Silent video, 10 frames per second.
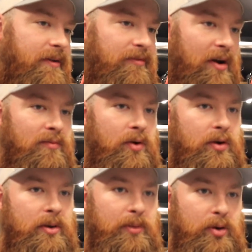the Front
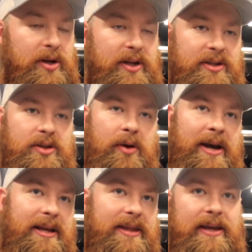Royal community, so
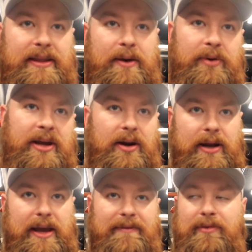anything that we
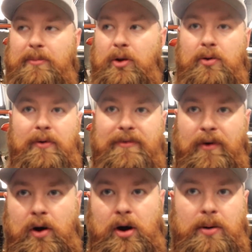can get from local
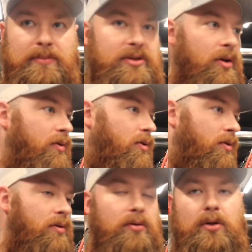farms,
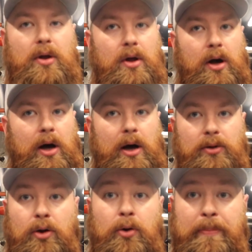local
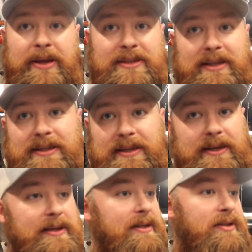
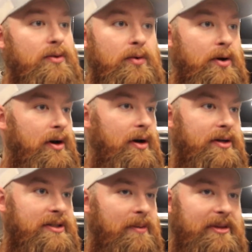businesses,
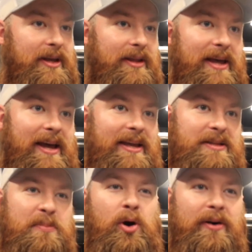or something that
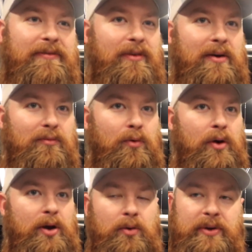is part of Front
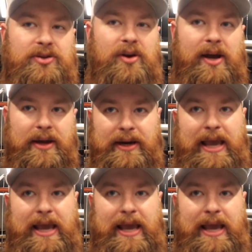Royal, we try and